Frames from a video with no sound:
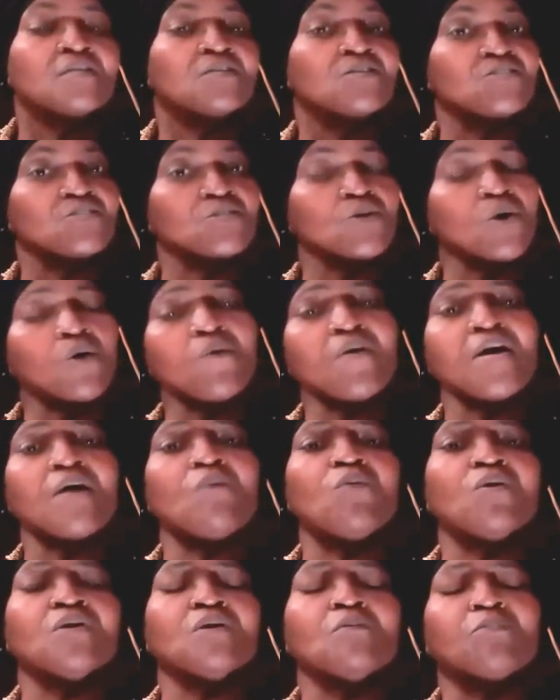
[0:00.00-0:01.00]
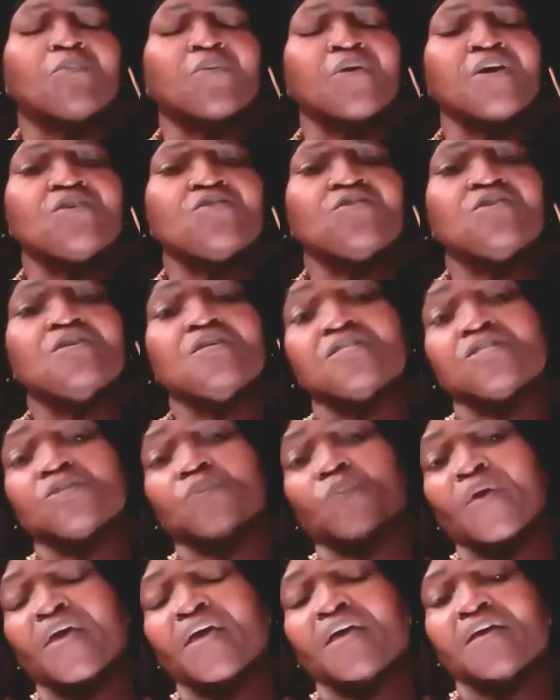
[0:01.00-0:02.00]
The story I want to bring you
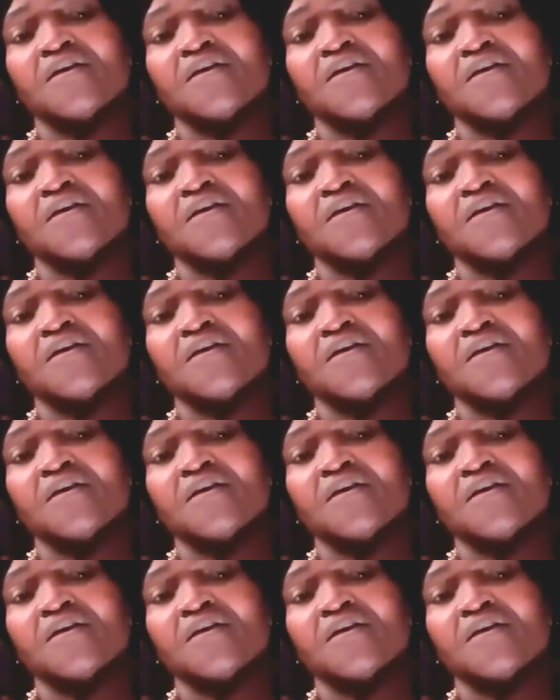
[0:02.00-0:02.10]
this week